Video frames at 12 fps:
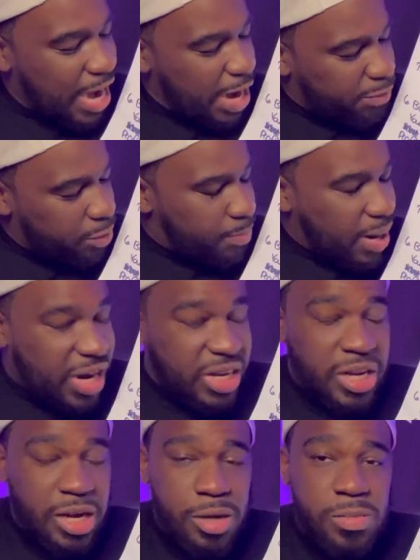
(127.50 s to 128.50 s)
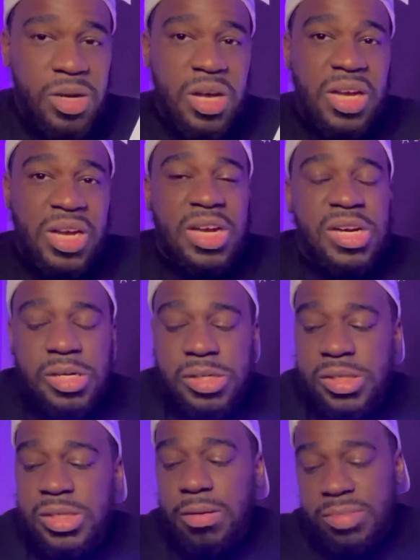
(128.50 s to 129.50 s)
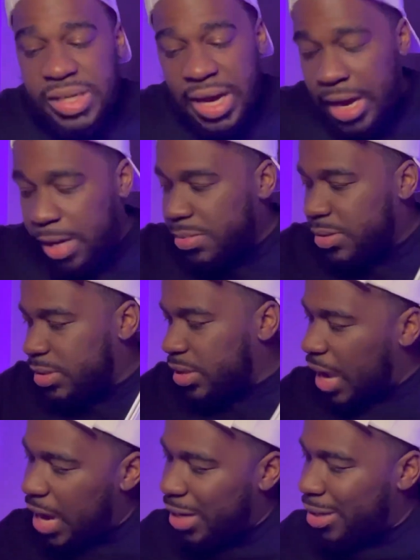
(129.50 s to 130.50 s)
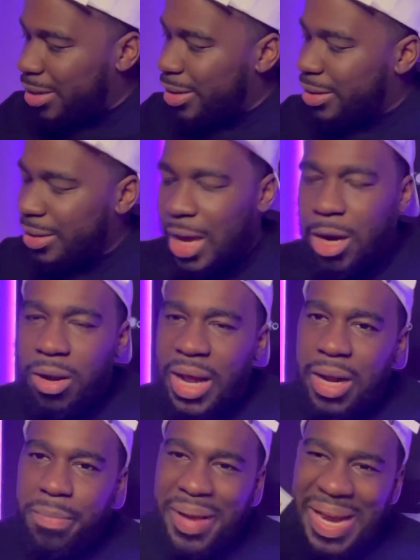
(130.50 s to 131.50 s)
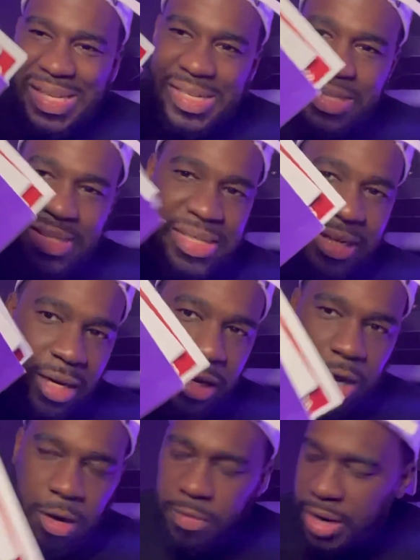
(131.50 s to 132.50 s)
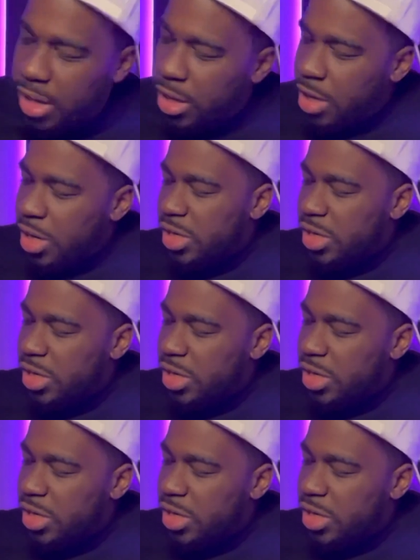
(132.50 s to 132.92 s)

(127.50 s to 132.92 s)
everybody up, because sometimes, hey, they don't like to pay attention to the law, right?